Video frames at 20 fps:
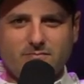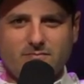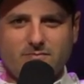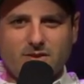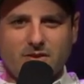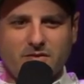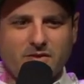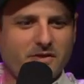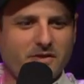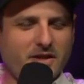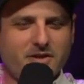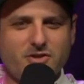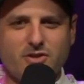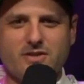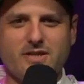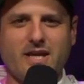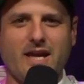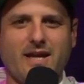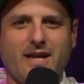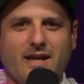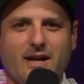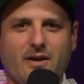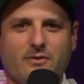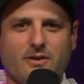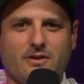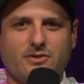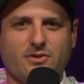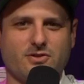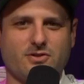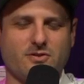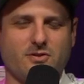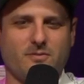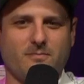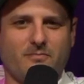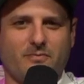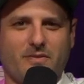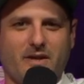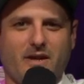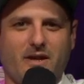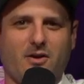That they just hang out.
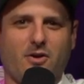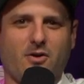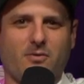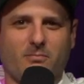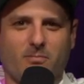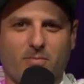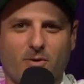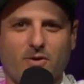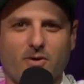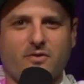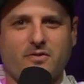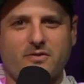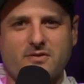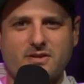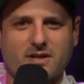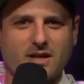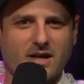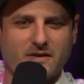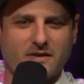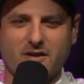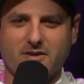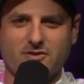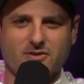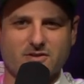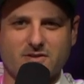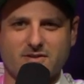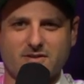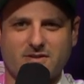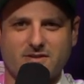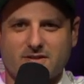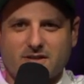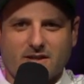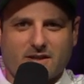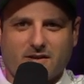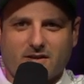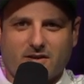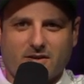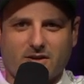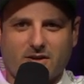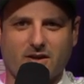They are birthed and they just
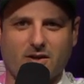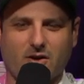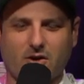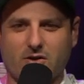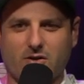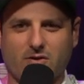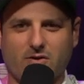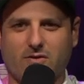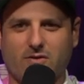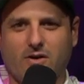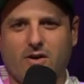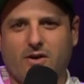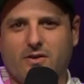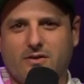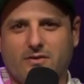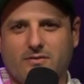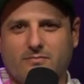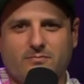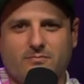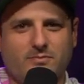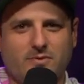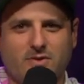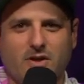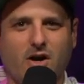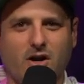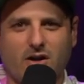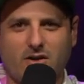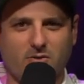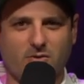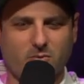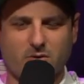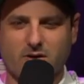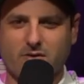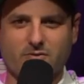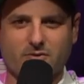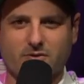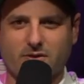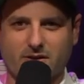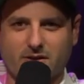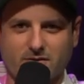sit on a dock or
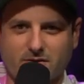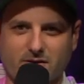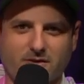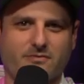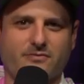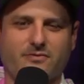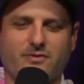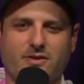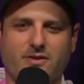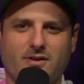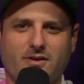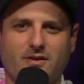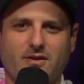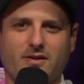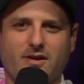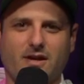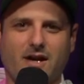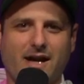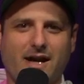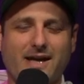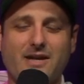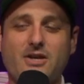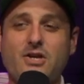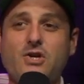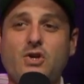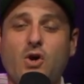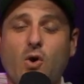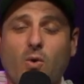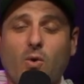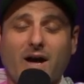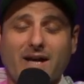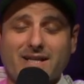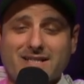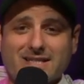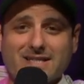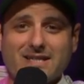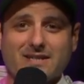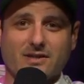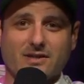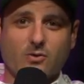whatever they live. I had no
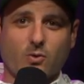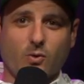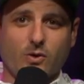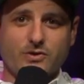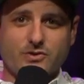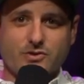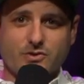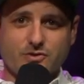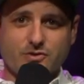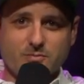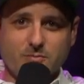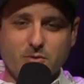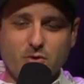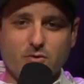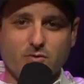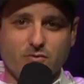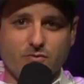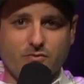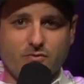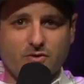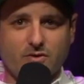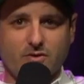idea that oysters move.